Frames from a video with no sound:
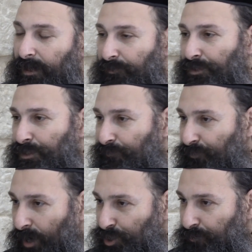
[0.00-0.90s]
And this is
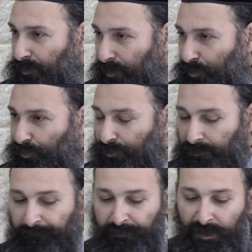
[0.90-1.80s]
Gevurah Shebemalchut.
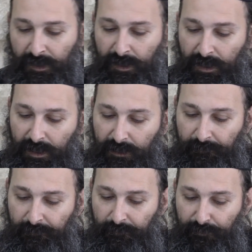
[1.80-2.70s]

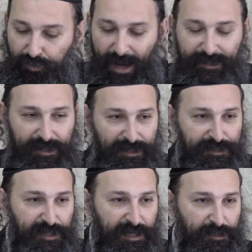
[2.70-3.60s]
Practically
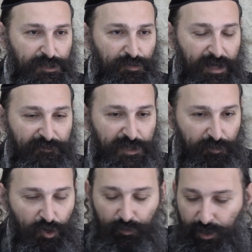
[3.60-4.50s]
saying, so we have some
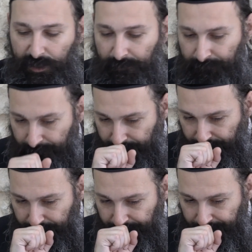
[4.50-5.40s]
homework,
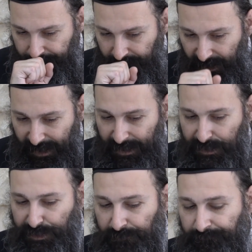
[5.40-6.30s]

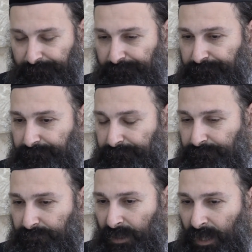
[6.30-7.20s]
is
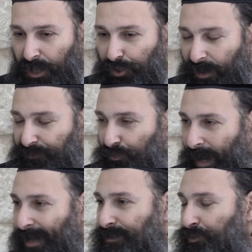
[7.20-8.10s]
you have to
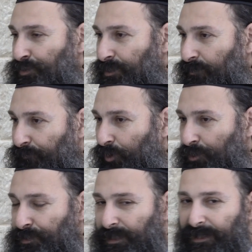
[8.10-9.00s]
ask yourself
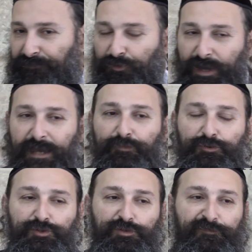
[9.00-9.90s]
constantly if you're
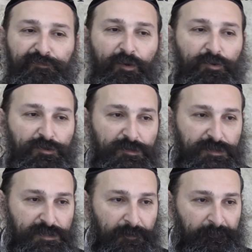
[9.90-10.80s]
able to
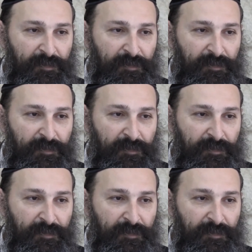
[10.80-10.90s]
focus